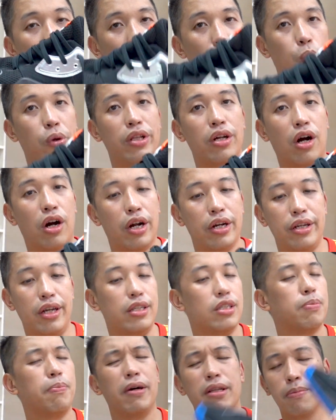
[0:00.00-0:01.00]
go with the
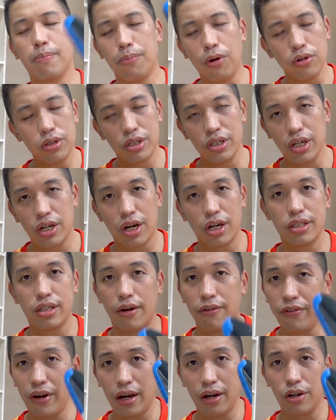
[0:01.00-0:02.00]
Hardens. But both sneakers
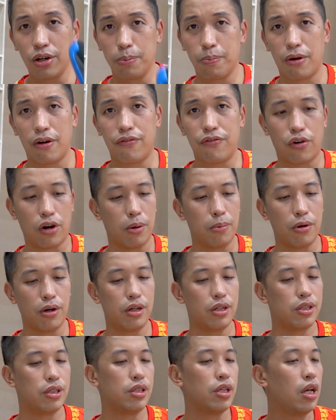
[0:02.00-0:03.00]
are very good
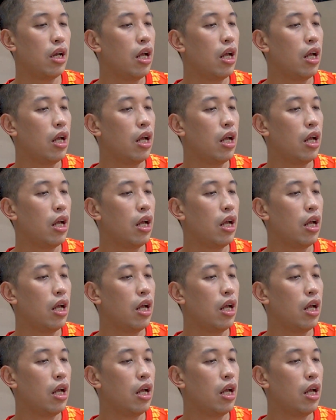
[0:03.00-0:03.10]
performers.